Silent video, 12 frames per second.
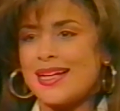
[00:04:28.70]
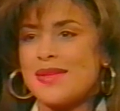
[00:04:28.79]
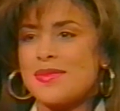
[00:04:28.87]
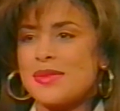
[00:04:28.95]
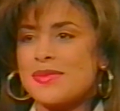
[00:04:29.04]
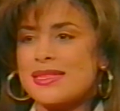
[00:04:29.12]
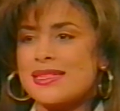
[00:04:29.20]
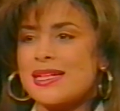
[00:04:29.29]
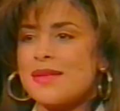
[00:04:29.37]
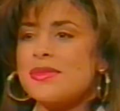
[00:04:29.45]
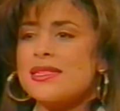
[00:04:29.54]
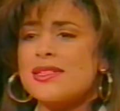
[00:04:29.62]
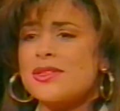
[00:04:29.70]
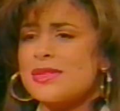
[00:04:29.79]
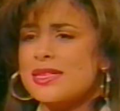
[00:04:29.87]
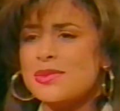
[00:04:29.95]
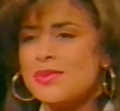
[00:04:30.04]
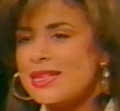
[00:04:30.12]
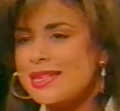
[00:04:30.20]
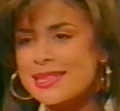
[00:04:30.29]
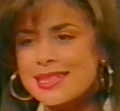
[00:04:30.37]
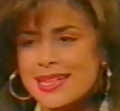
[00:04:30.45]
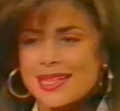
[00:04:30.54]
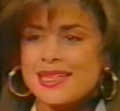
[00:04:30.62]
I mean, it was the type of situation where I
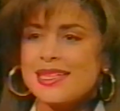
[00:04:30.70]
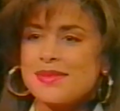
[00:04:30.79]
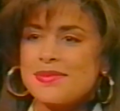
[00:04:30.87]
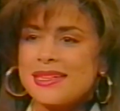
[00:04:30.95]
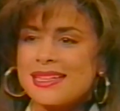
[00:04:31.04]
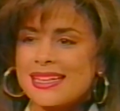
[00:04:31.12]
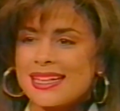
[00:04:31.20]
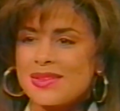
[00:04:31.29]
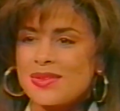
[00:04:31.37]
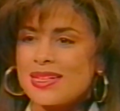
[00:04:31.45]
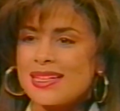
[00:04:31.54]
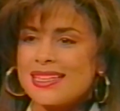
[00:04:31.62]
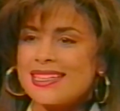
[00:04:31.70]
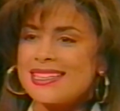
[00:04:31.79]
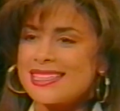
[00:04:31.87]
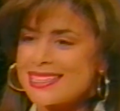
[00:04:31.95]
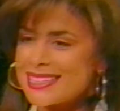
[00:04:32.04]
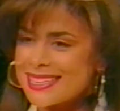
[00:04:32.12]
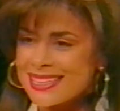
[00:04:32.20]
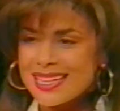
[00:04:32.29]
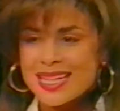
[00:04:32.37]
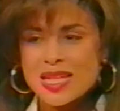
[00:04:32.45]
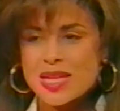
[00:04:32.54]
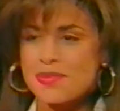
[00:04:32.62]
didn't tell anybody. I wanted to just
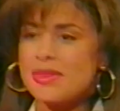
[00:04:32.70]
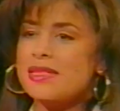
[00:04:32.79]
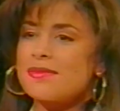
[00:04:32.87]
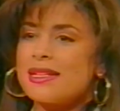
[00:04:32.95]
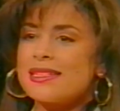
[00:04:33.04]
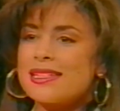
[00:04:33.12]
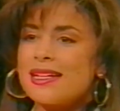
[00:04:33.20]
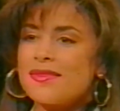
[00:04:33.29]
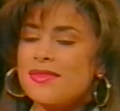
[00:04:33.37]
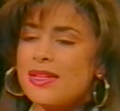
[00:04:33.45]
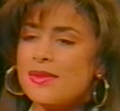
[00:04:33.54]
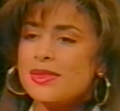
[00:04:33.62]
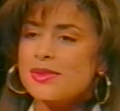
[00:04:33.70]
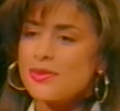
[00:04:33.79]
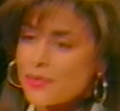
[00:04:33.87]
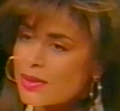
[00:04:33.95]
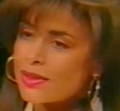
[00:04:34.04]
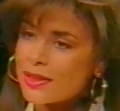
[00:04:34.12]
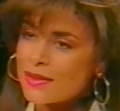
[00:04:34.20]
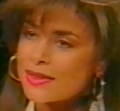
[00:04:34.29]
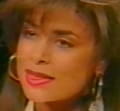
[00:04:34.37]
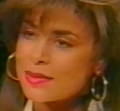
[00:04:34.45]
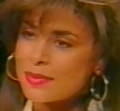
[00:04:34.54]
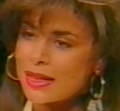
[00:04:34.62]
keep it to myself, and I was real
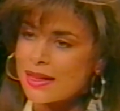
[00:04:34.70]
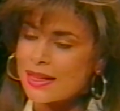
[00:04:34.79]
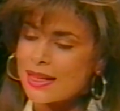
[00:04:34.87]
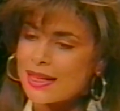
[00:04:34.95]
nervous about it.